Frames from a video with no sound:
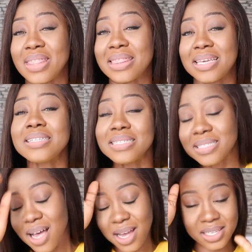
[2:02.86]
the thin
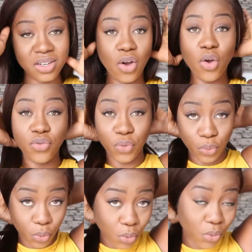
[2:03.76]
side
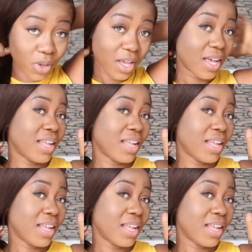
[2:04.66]
overall.